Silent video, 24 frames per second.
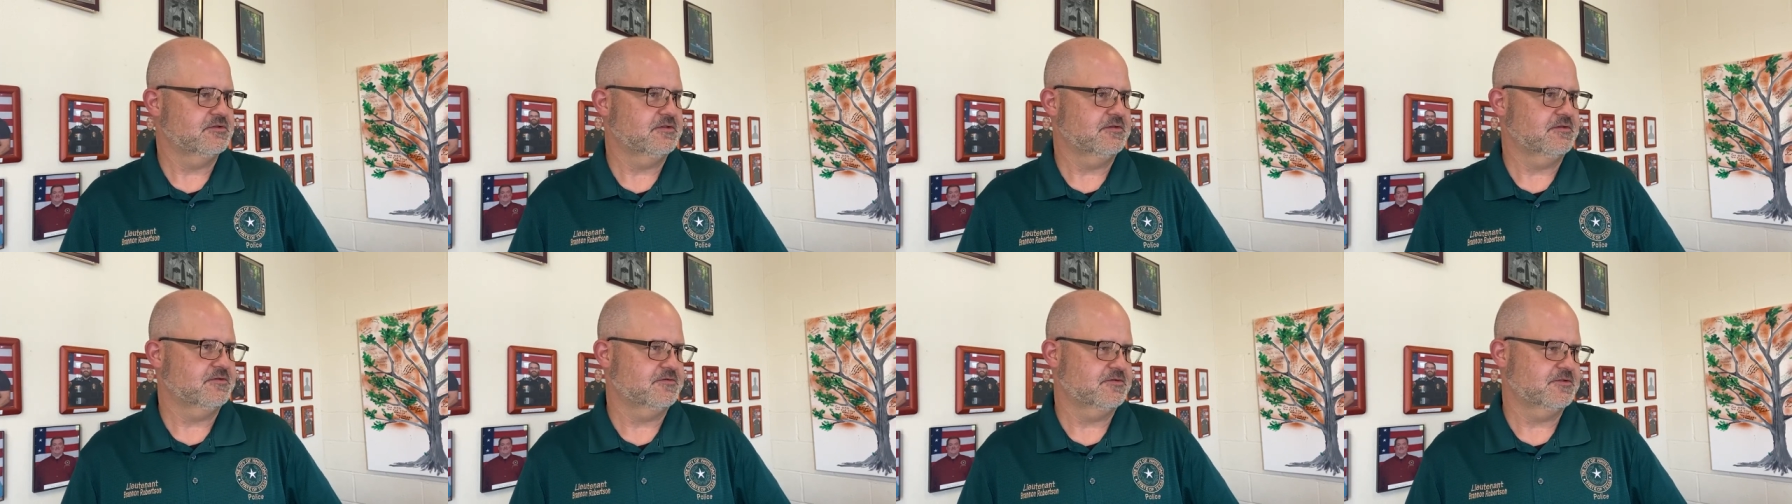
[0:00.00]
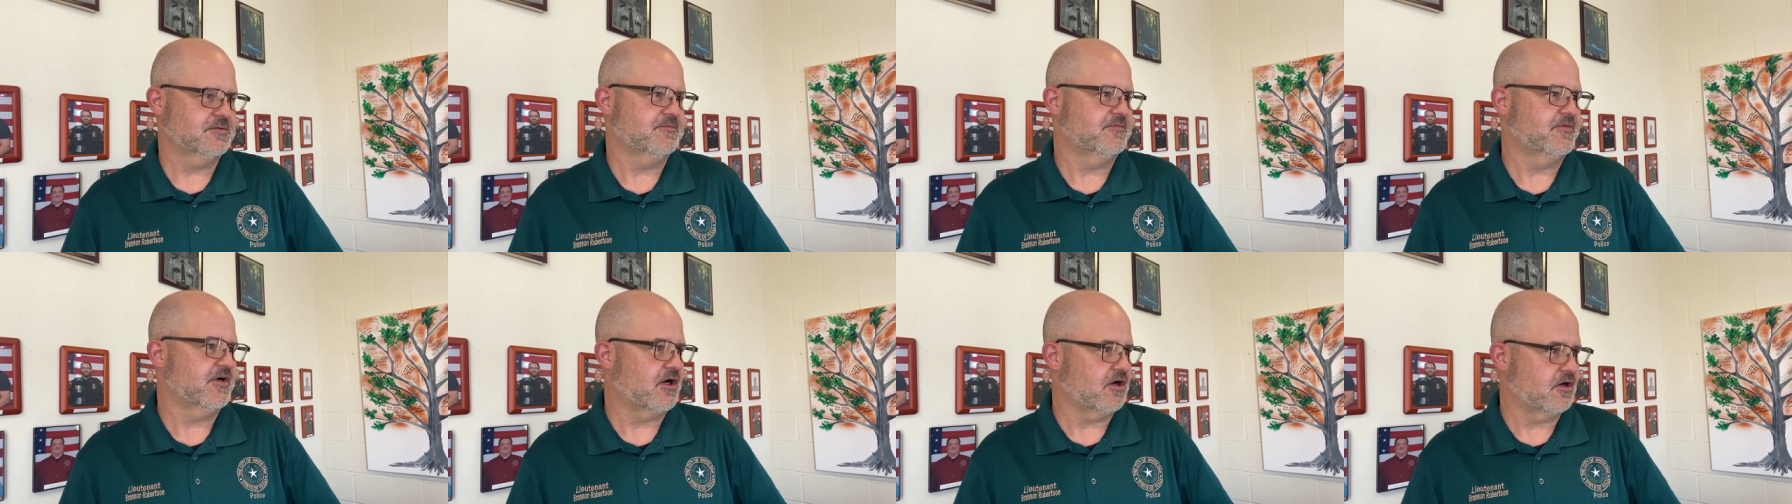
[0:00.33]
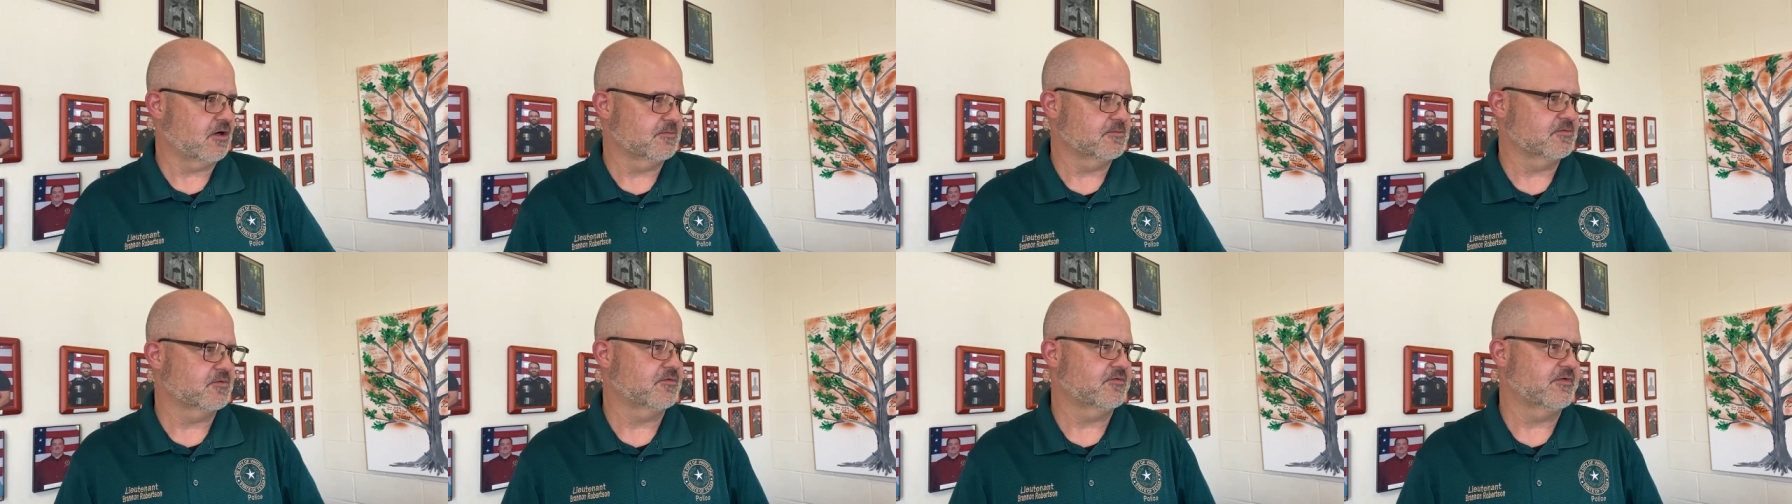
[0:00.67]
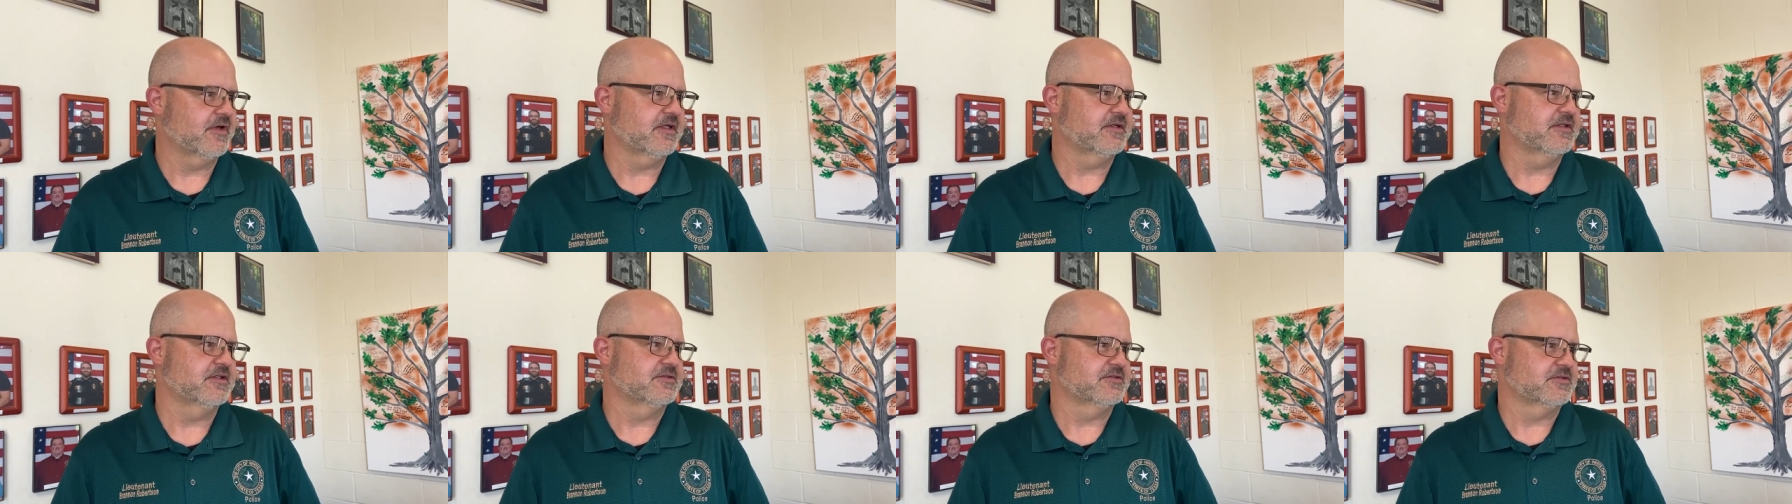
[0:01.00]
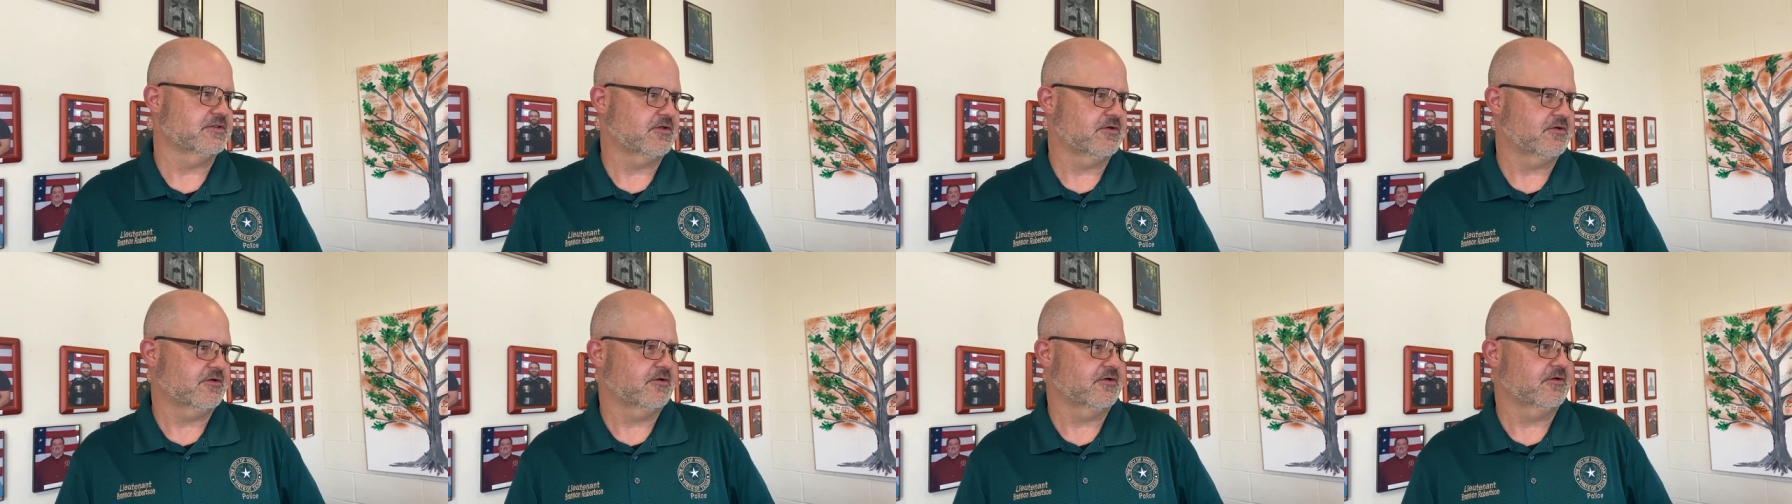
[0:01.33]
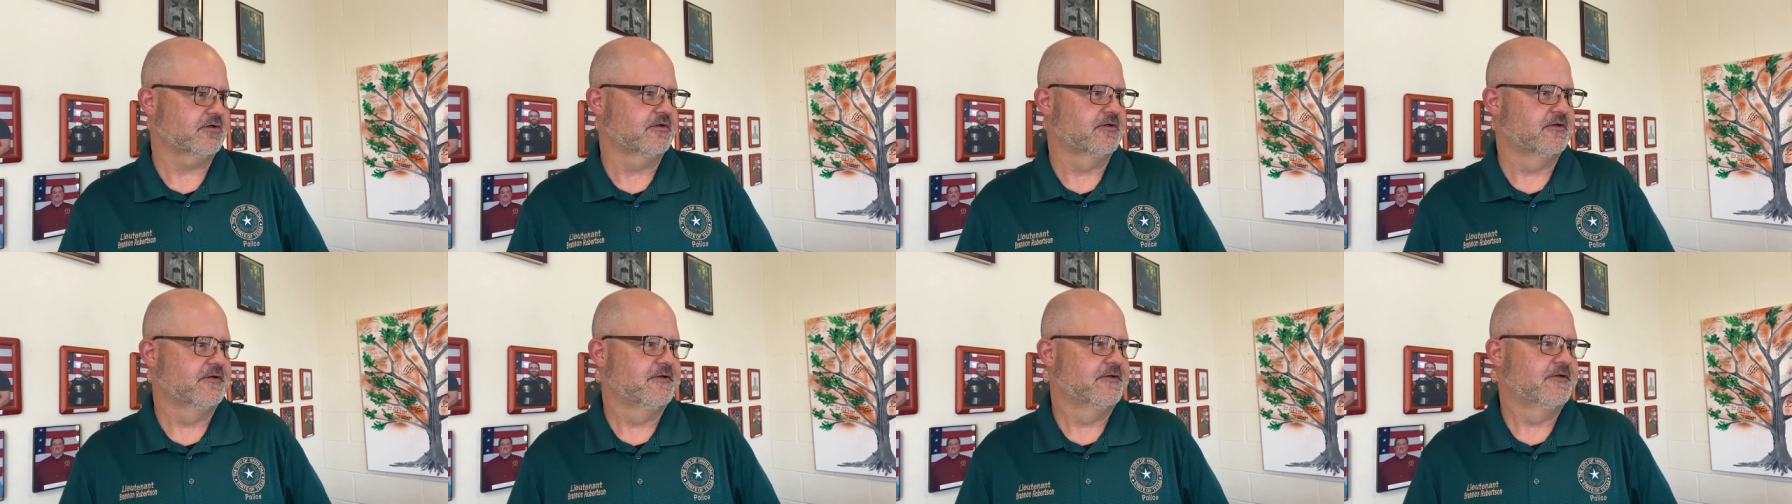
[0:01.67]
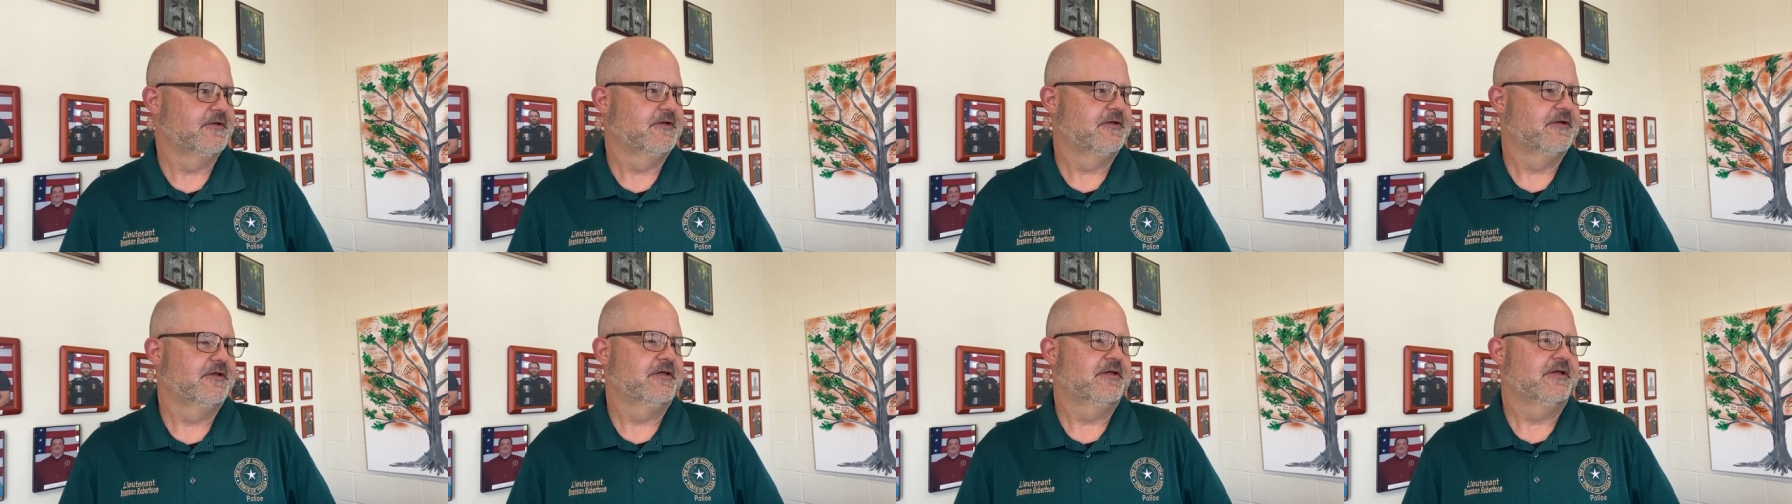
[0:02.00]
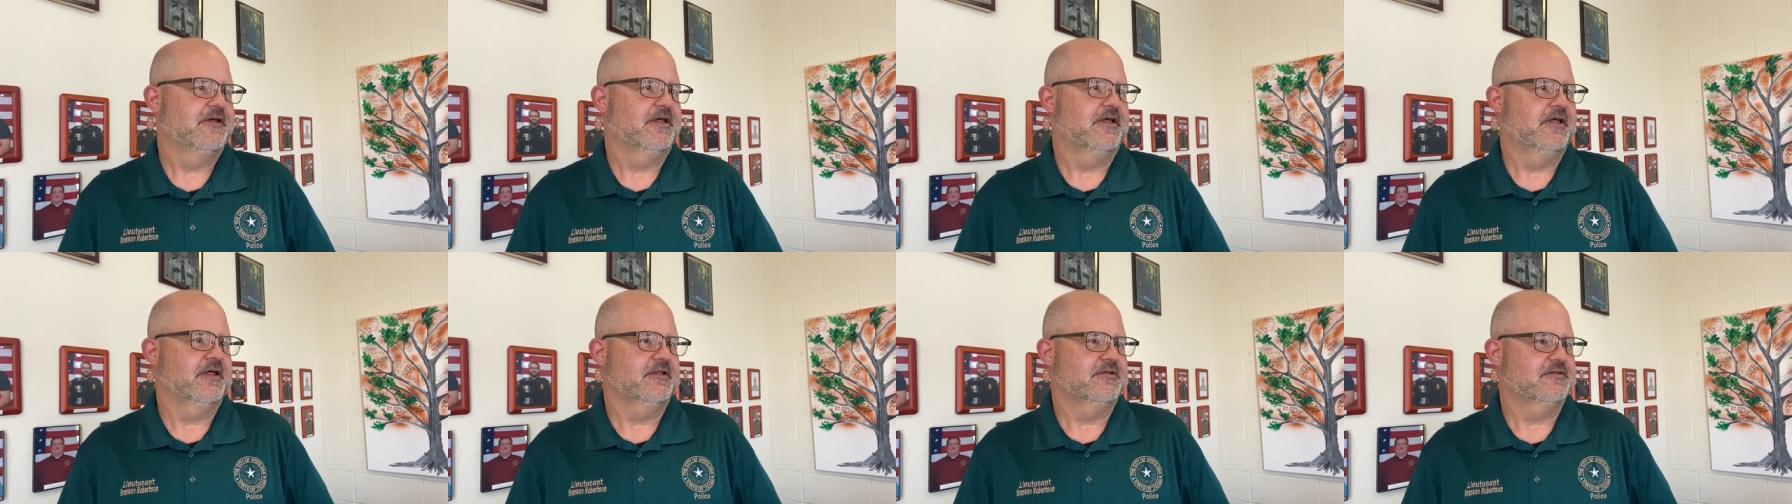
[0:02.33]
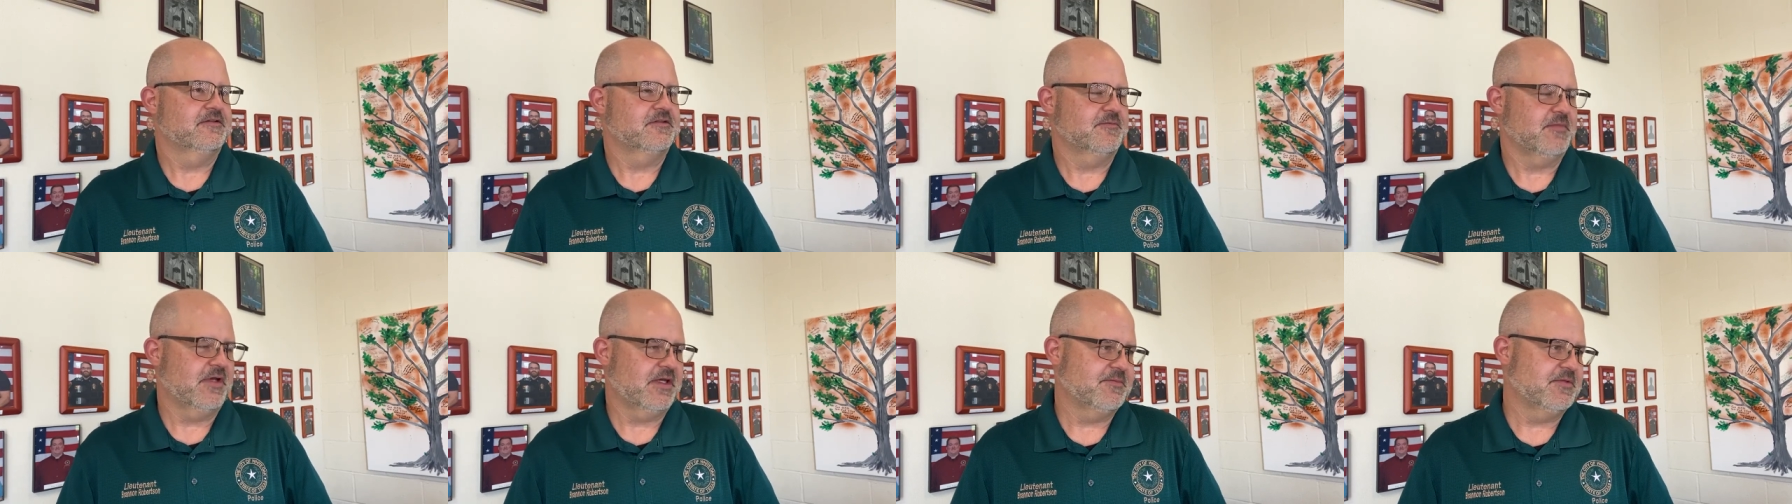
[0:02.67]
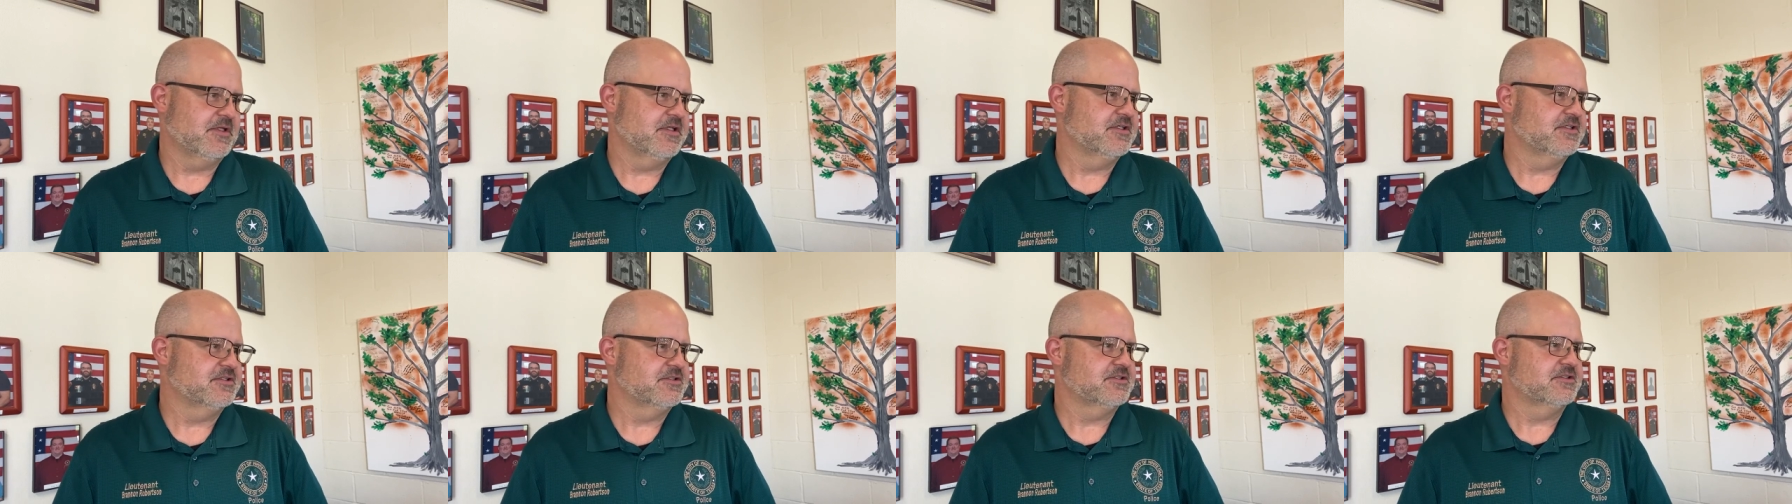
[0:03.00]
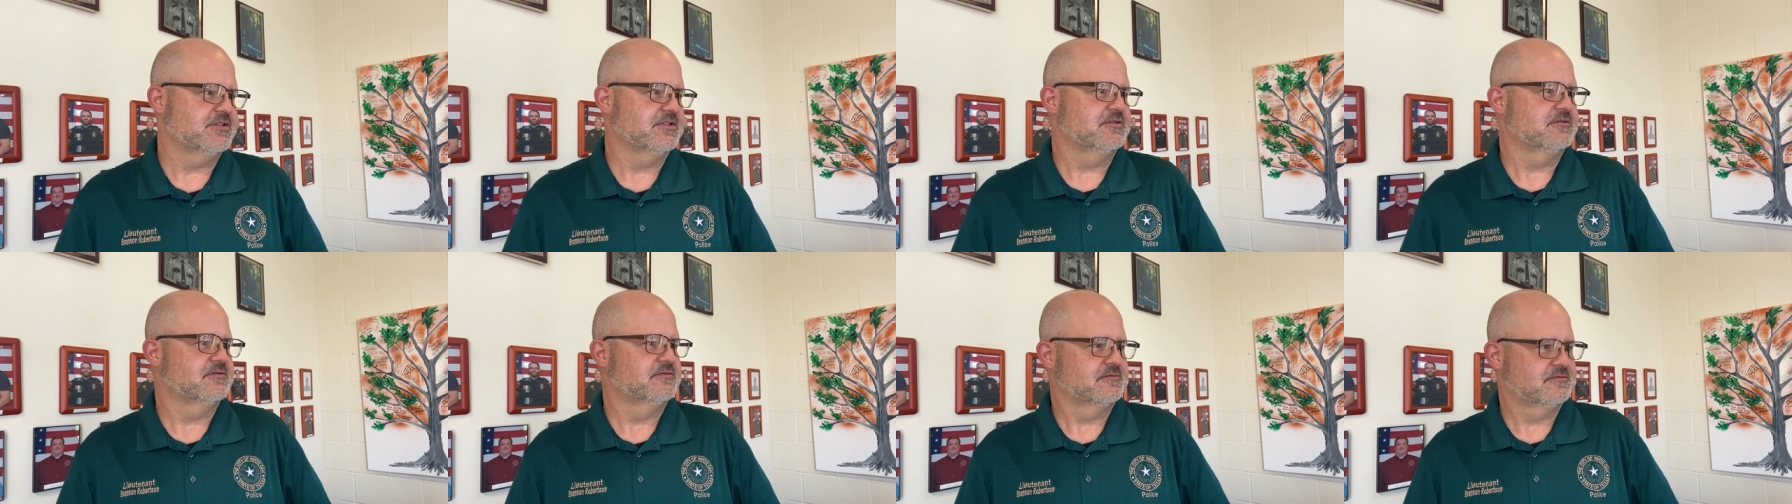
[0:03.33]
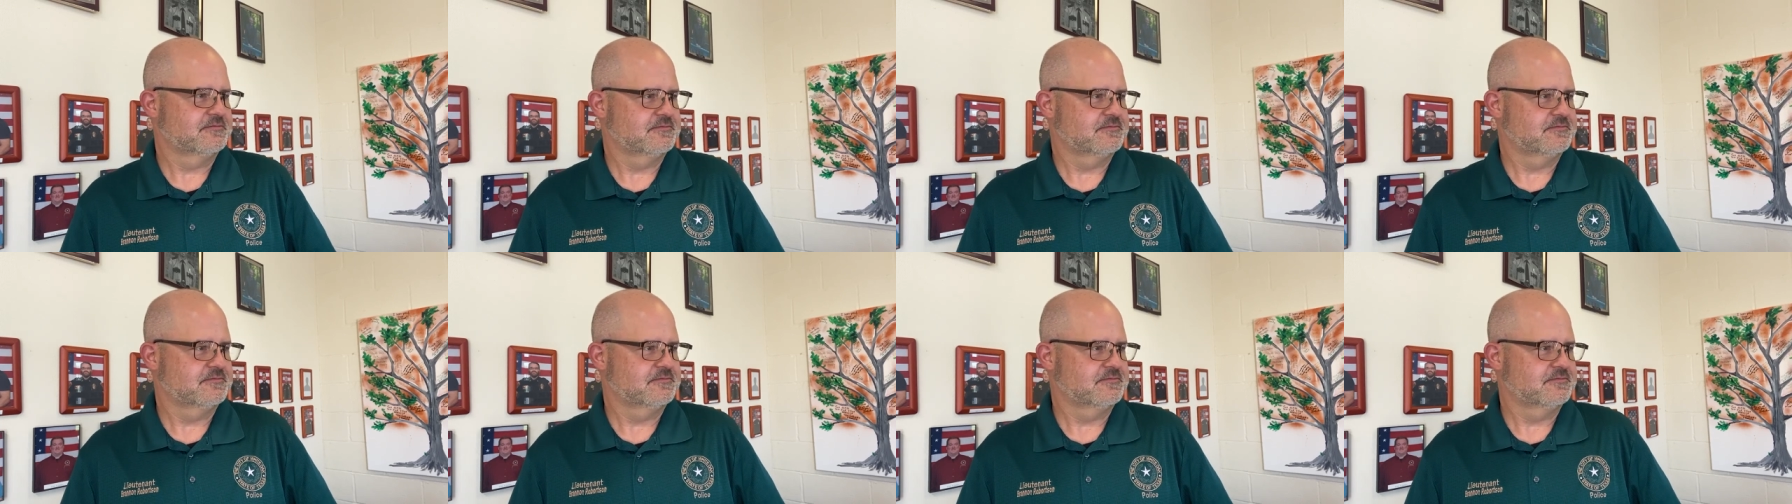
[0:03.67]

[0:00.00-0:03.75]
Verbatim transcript: uh, some firearms were found in his car okay. and some ammunition.